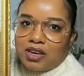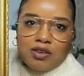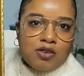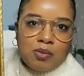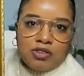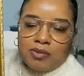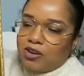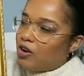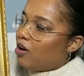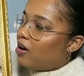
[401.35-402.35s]
I don't know much about
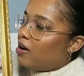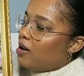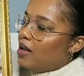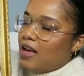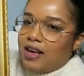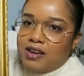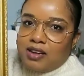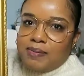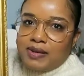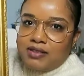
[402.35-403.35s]
car, and
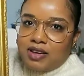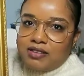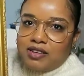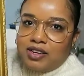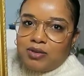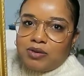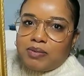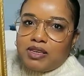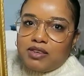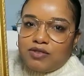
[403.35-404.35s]
a pink Tesla would
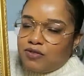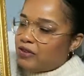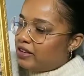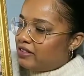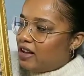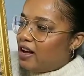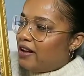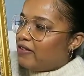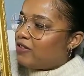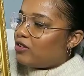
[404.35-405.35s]
be fun to
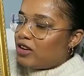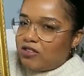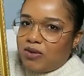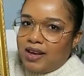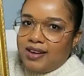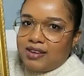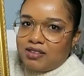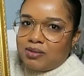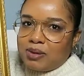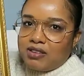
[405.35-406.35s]
have, so that's why
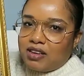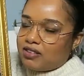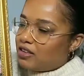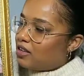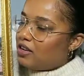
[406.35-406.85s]
there's a pink Tesla